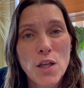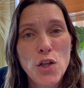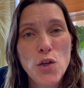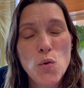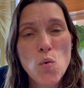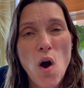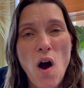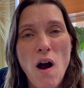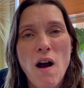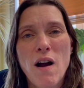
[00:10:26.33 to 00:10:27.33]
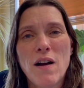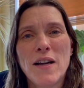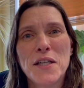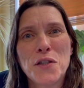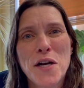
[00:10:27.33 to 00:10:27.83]
You are
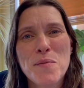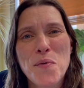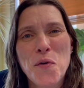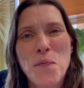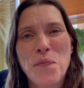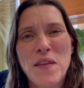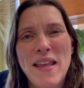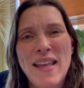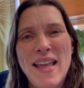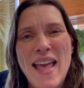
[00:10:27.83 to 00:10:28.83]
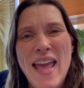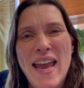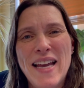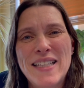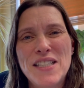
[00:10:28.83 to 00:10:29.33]
incredible.
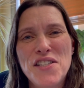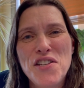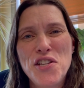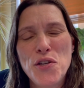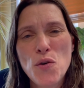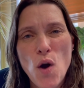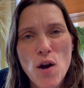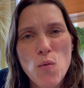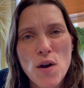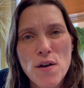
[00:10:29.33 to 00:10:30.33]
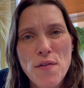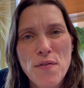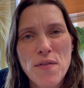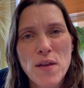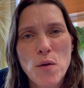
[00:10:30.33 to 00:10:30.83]
And you are
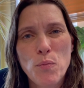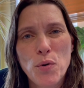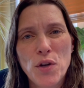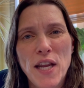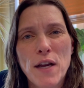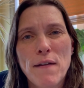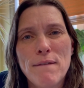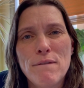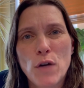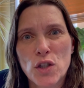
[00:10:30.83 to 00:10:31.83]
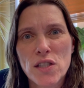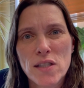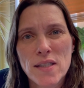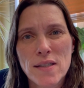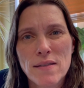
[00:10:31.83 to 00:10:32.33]
worth putting
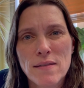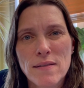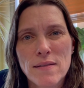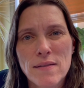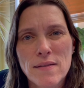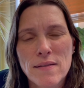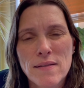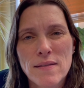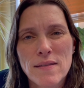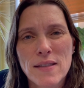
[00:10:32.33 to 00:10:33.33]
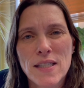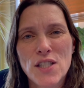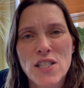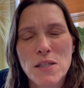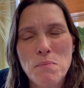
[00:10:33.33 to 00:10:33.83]
first
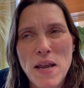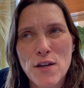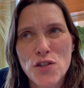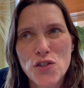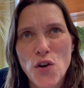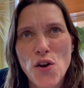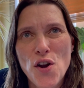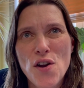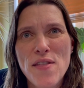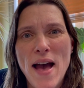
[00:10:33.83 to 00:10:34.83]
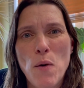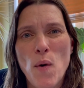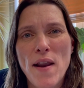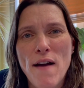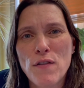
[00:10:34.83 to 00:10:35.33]
to make sure that
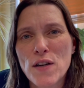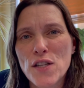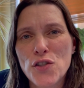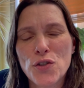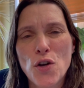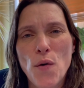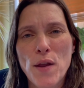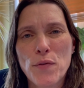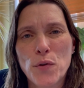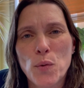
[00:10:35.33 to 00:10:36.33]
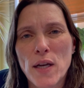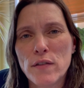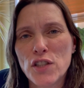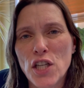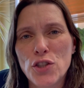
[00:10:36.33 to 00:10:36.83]
whatever it is you're going through, whatever
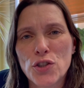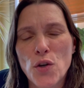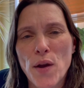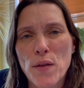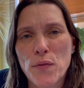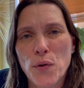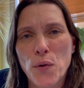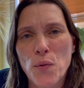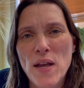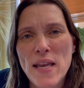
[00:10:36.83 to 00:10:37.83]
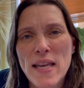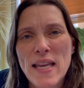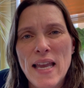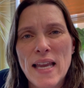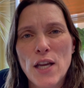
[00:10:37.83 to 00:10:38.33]
change you're going through,
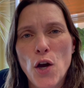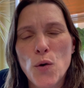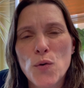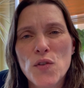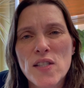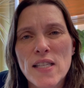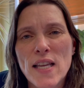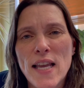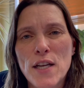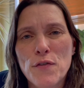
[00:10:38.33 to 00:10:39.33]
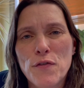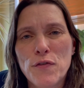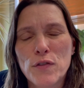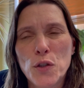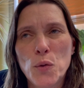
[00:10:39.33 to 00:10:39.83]
goes in a
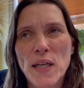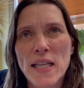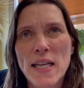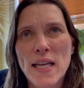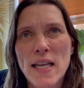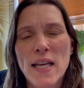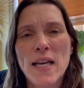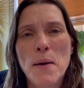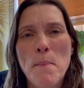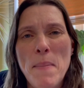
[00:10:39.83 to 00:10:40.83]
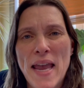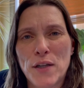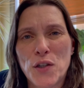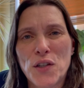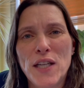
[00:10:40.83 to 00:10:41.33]
fluid
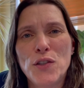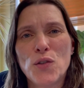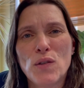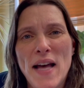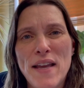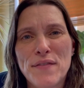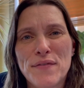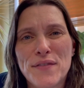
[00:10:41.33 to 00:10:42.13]
manner in your life.